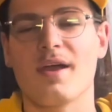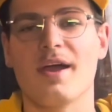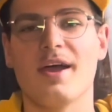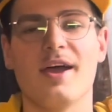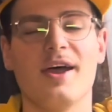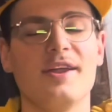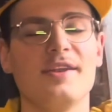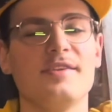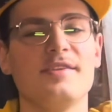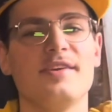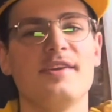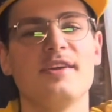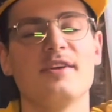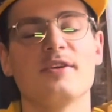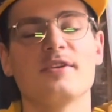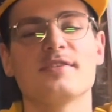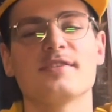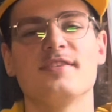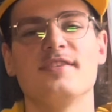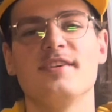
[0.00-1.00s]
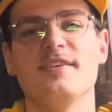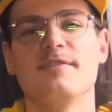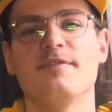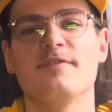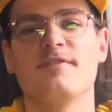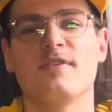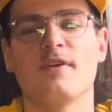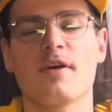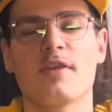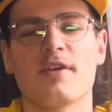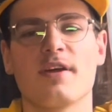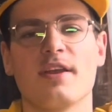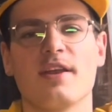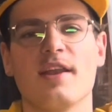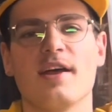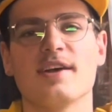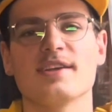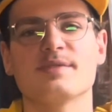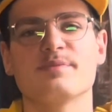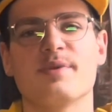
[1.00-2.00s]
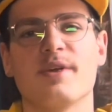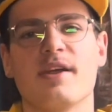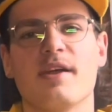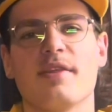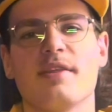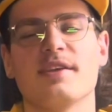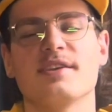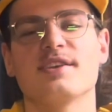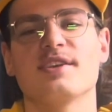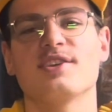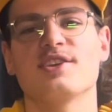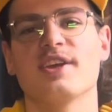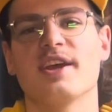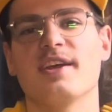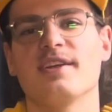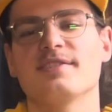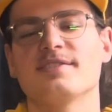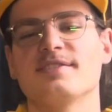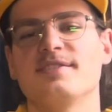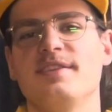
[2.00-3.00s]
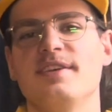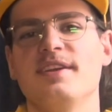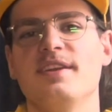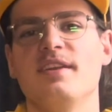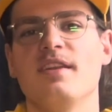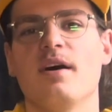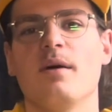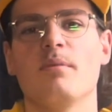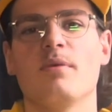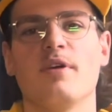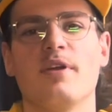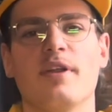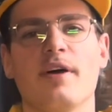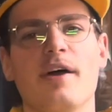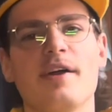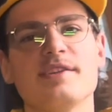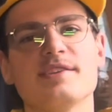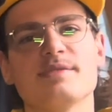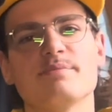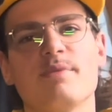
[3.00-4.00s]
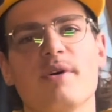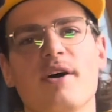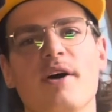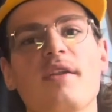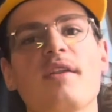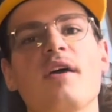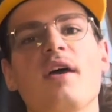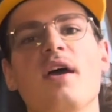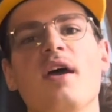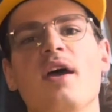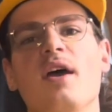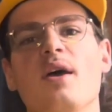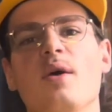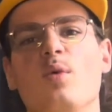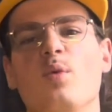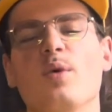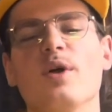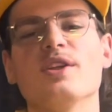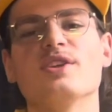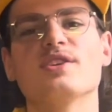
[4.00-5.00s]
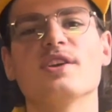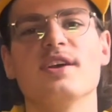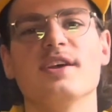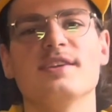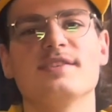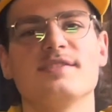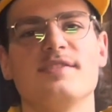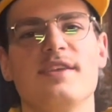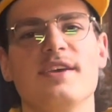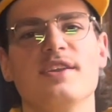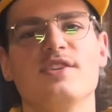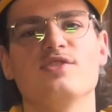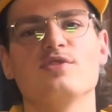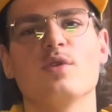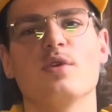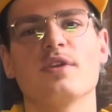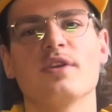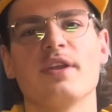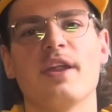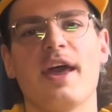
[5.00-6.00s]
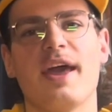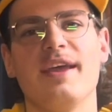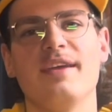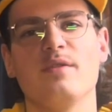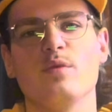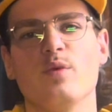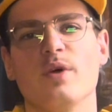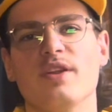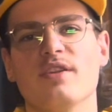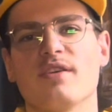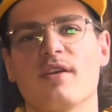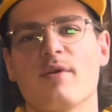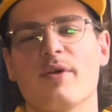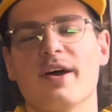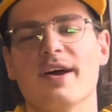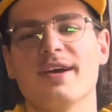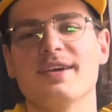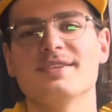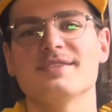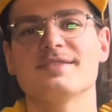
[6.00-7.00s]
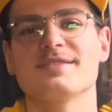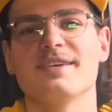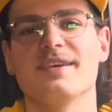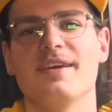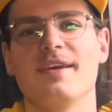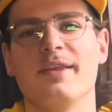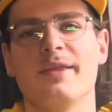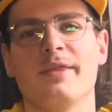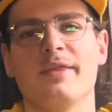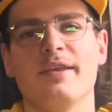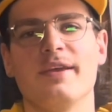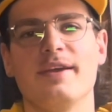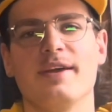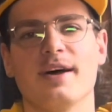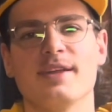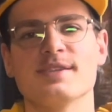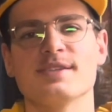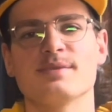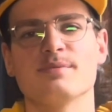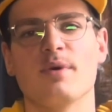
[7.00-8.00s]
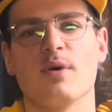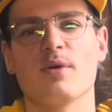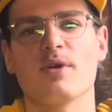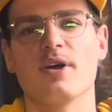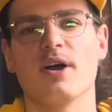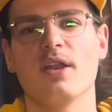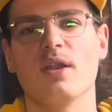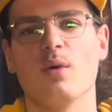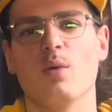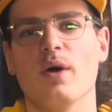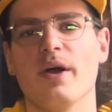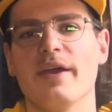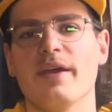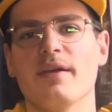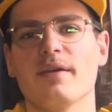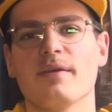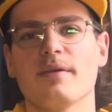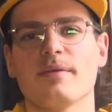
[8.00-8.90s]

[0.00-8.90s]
And here's the fourth and last pair that shares the number 9 spot, which is the Jordan 8 Winterized in the Gunsmoke colorway.